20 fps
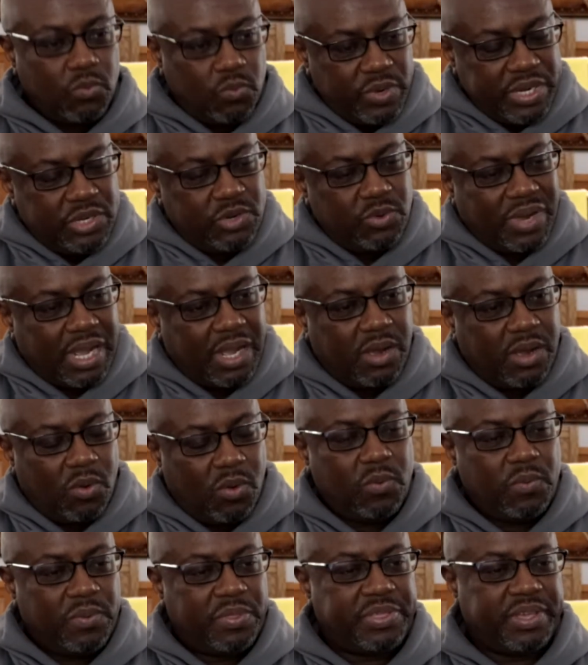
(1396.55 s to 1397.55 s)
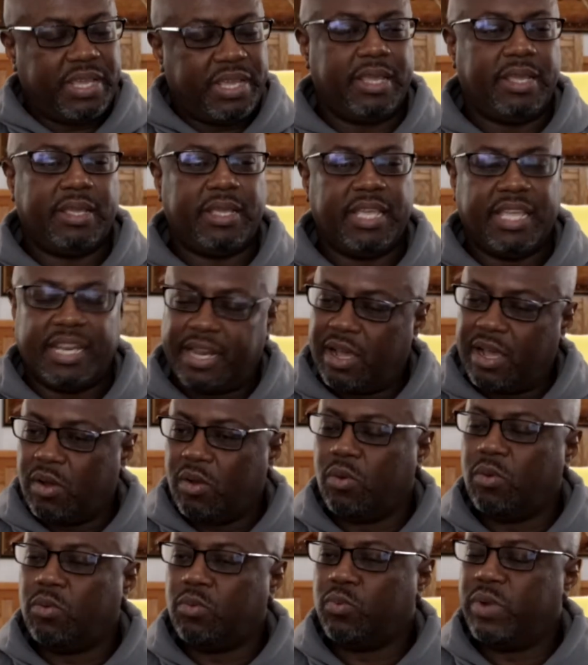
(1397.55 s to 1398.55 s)
We do our own thing in our
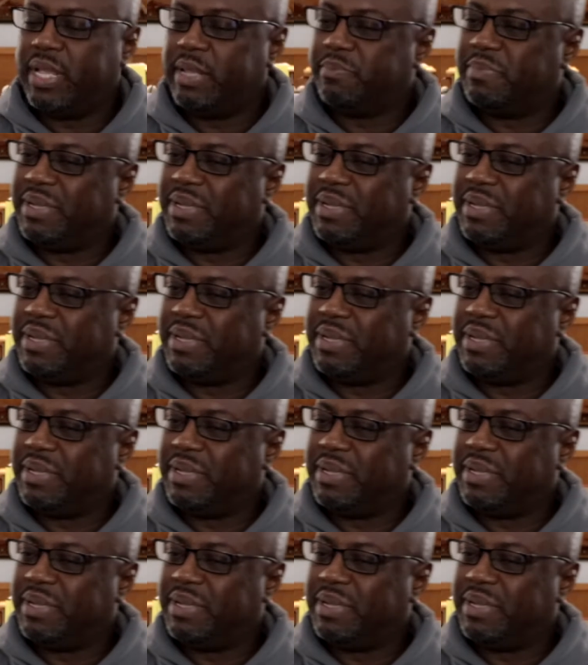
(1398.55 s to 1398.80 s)
own way,